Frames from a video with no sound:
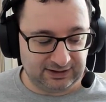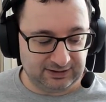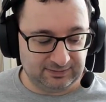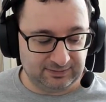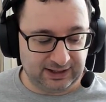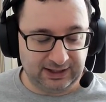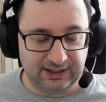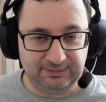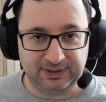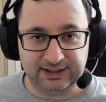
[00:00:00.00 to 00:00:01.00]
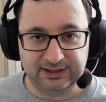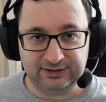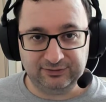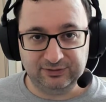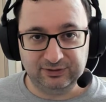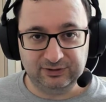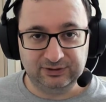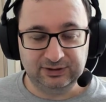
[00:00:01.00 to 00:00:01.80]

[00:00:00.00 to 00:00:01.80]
I paid for